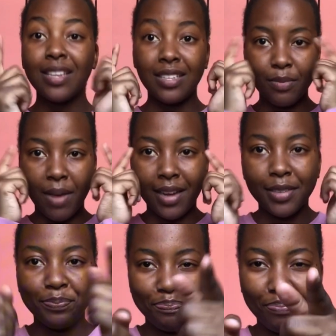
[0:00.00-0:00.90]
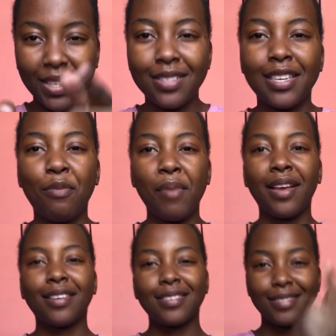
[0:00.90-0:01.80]
It's back. It's come
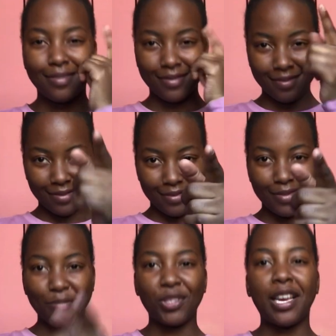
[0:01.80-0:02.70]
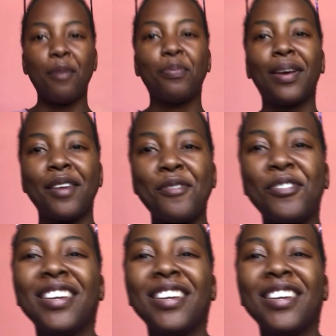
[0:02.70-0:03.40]
back. Sharp, I know.